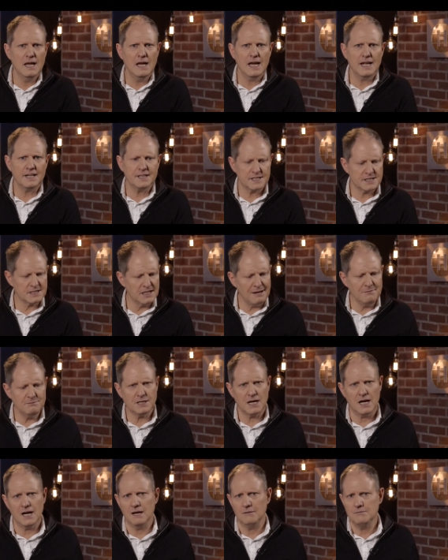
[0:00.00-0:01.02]
At the same
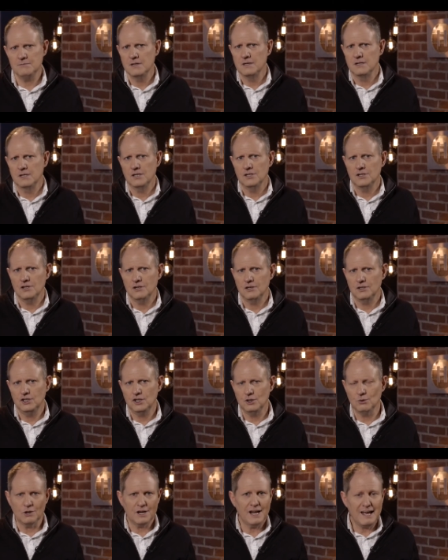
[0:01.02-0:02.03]
time,
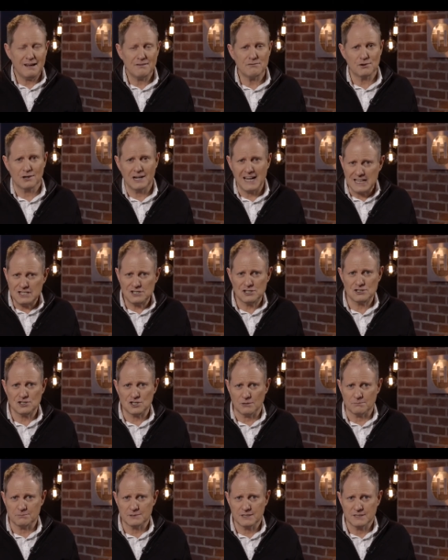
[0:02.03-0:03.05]
you want to have
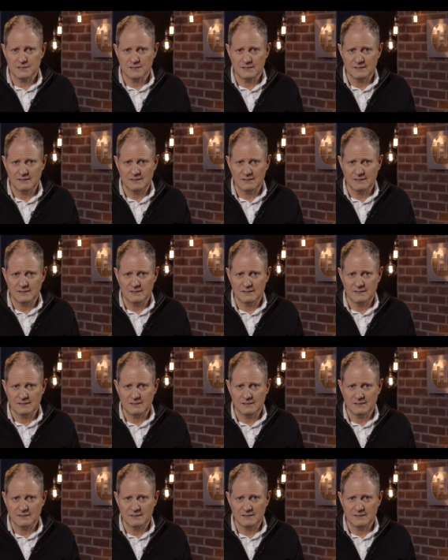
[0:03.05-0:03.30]
relationships.